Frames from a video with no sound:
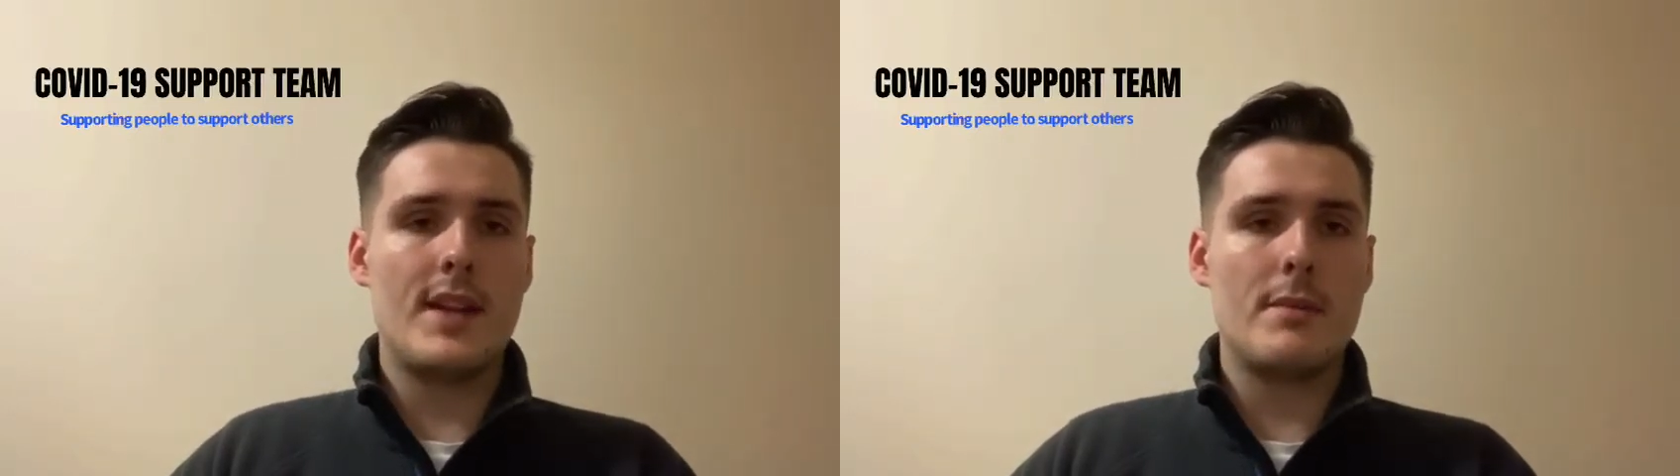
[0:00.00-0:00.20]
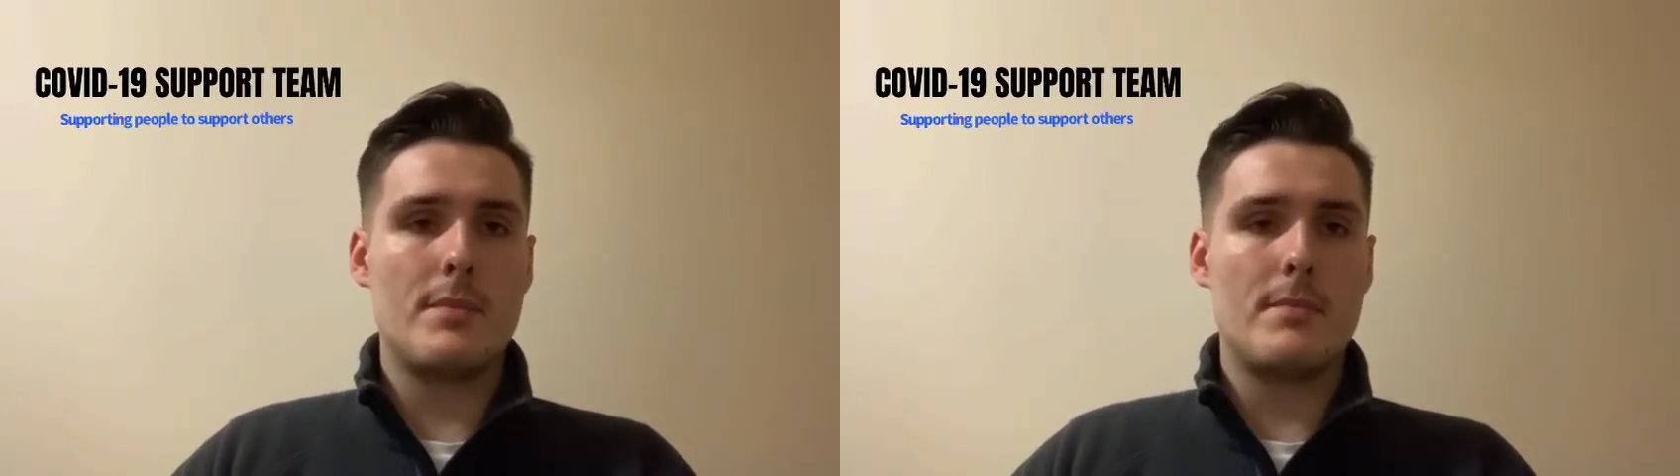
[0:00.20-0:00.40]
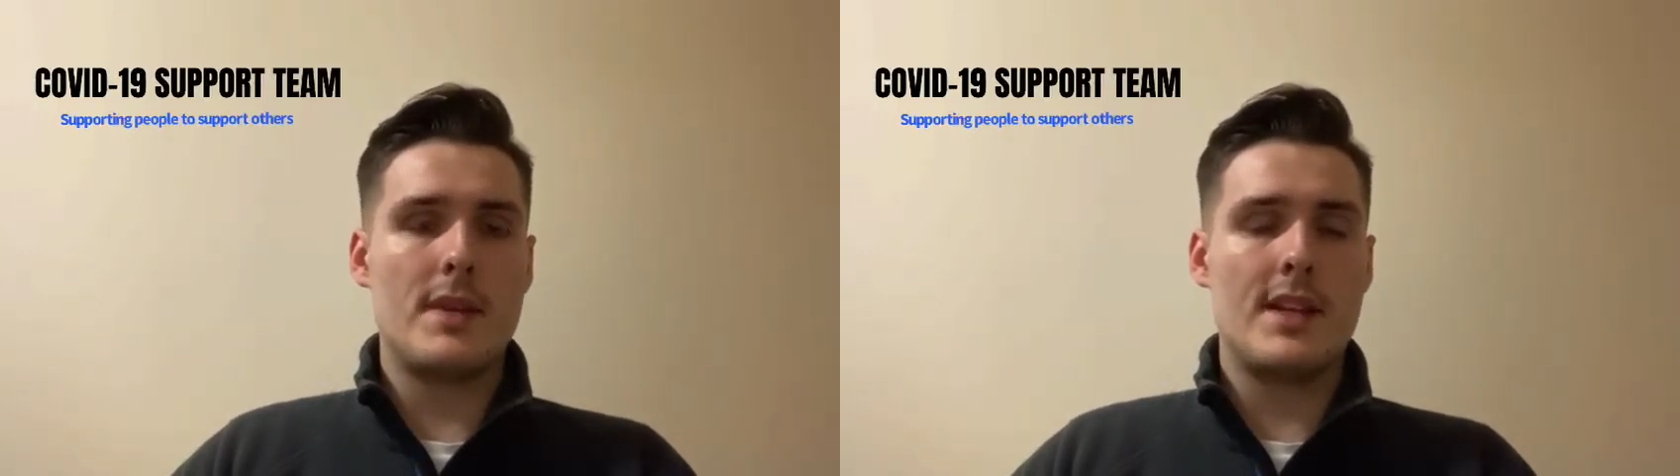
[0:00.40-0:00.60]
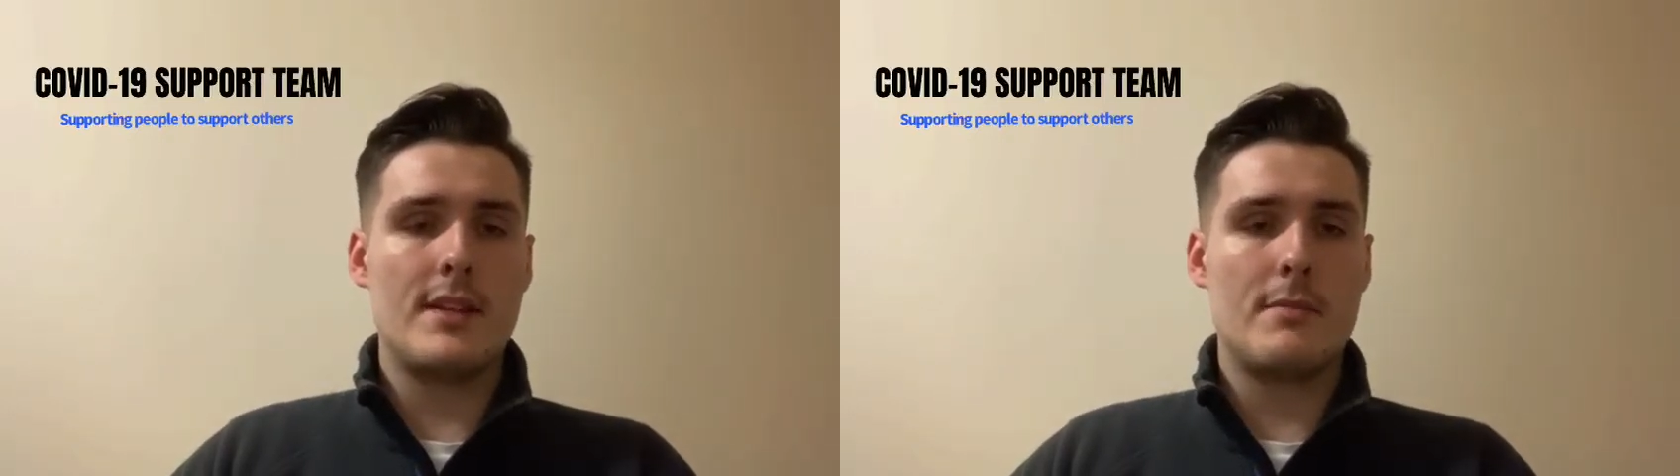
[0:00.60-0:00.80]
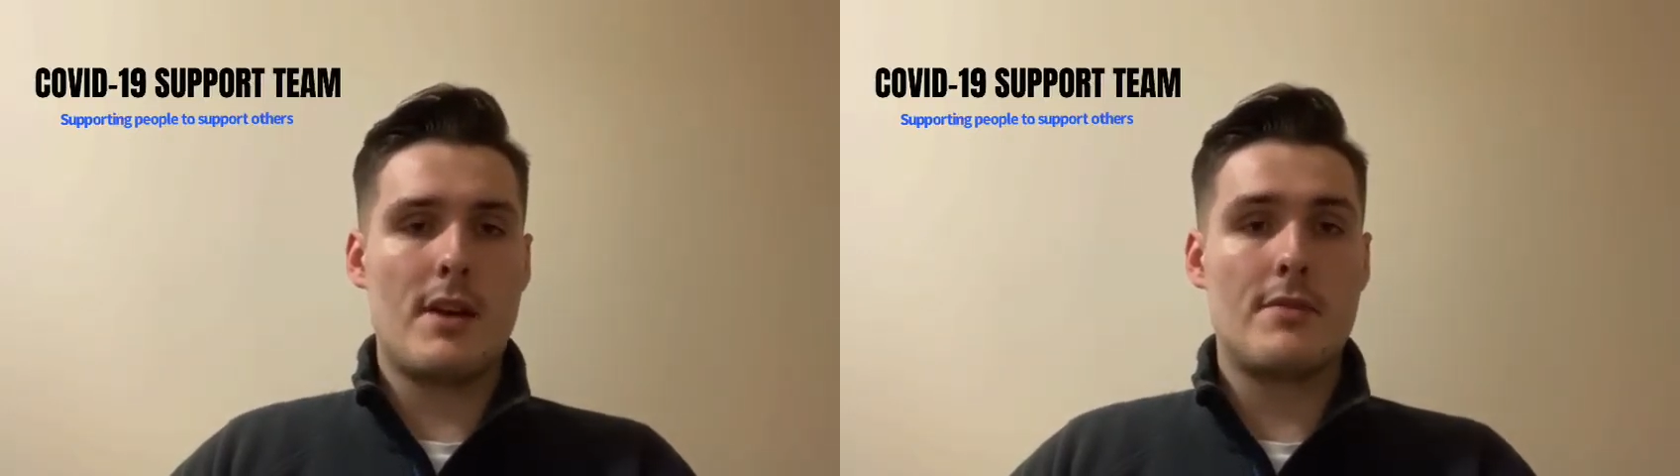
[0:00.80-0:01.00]

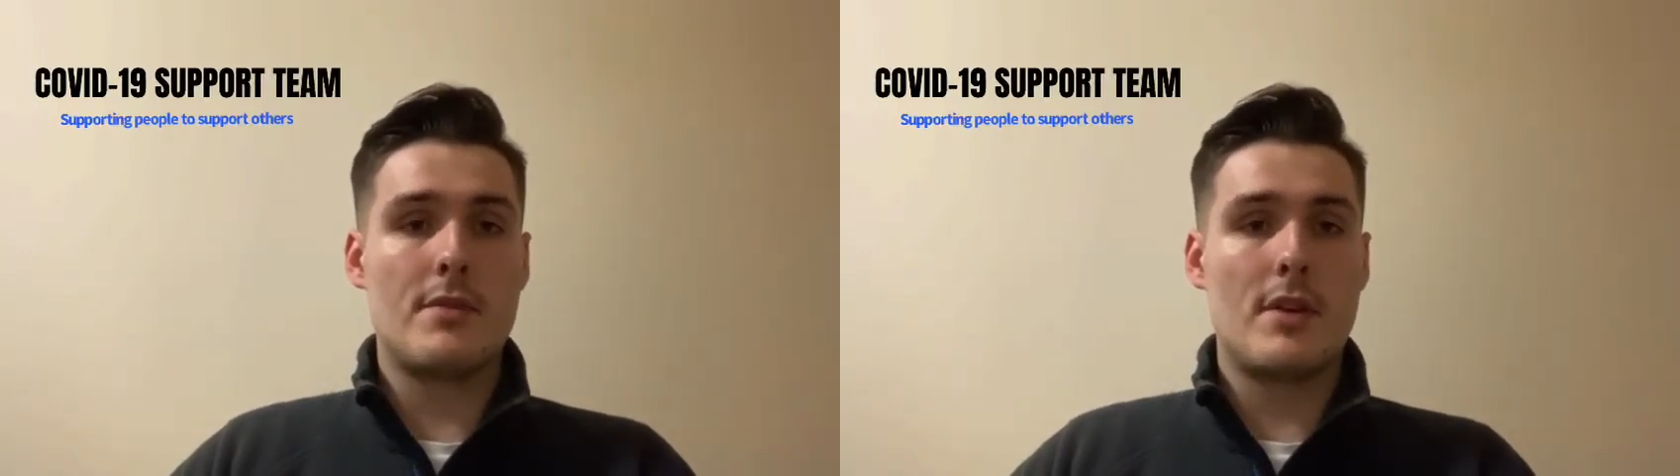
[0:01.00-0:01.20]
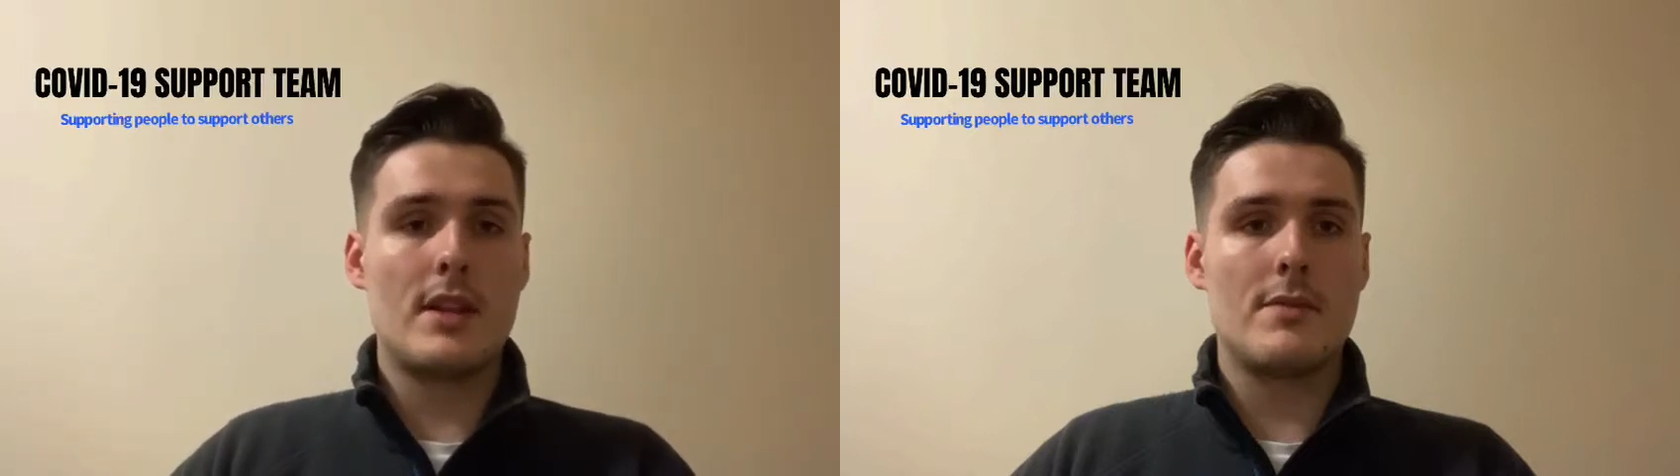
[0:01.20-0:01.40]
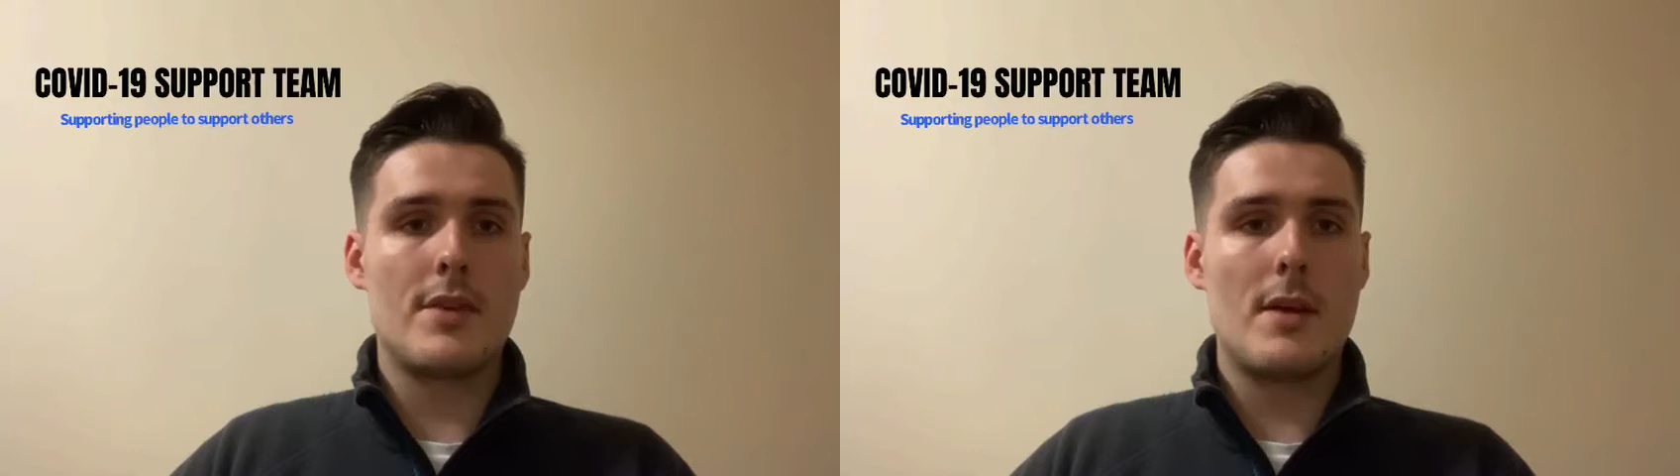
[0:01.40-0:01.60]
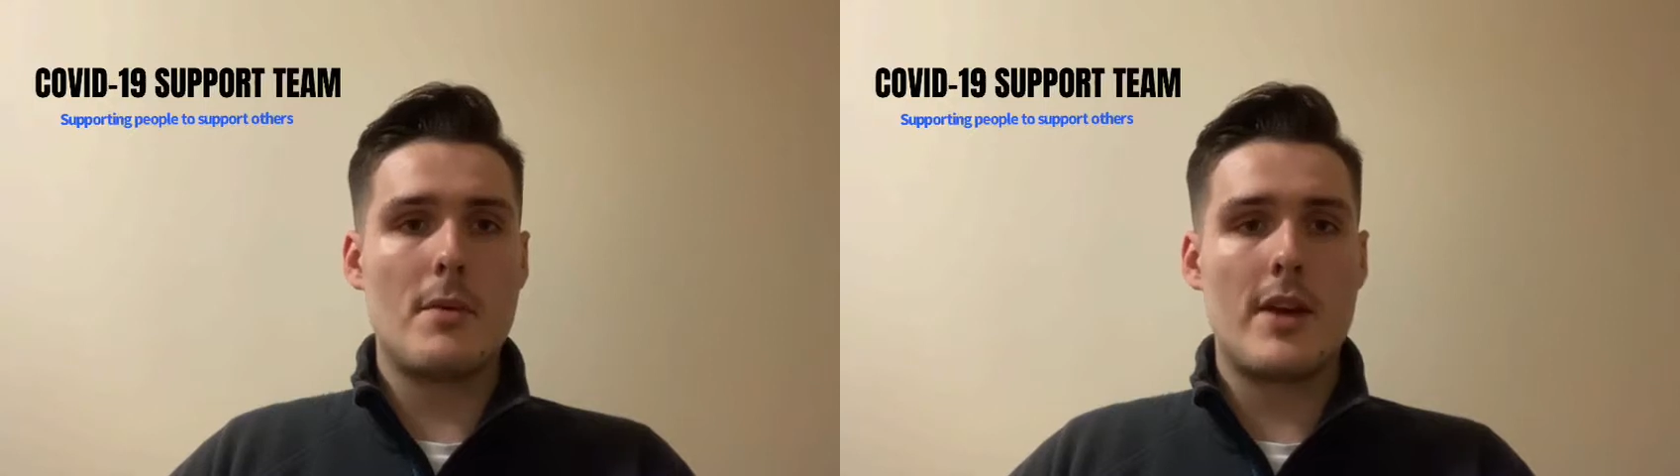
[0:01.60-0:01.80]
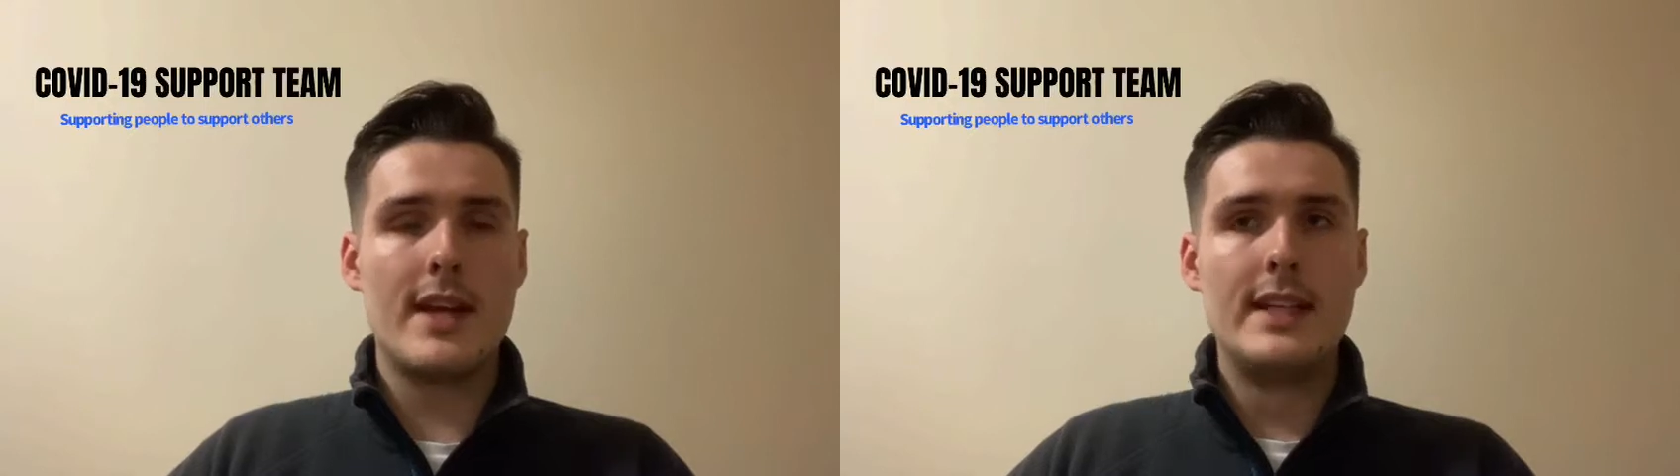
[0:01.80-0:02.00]
the Bradford Royal Infirmary